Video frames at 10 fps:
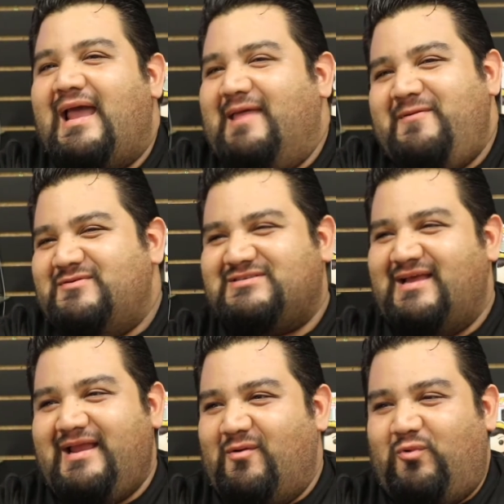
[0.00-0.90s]
yeah, like people just
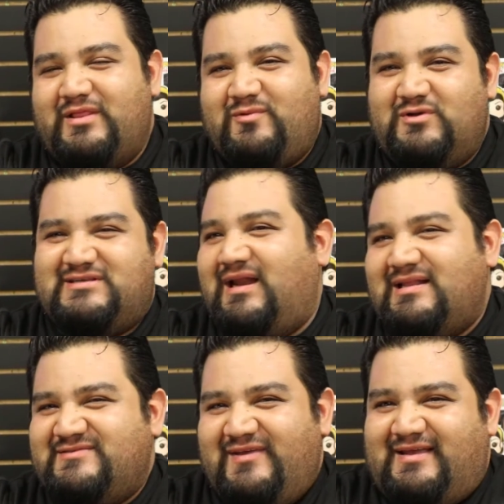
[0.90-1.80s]
like, what's an
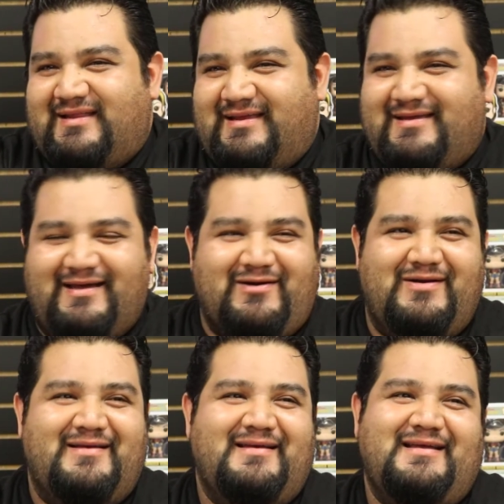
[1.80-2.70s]
LSV? Like I don't
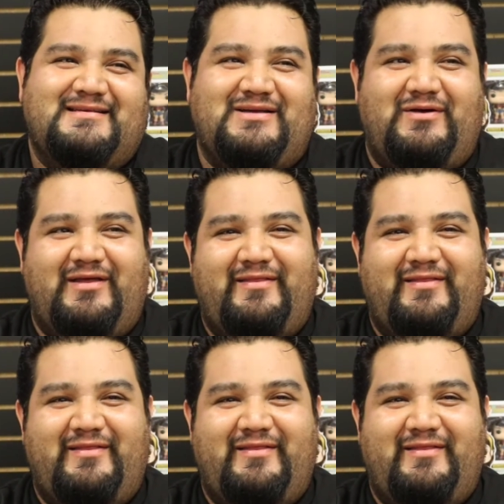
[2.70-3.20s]
know. So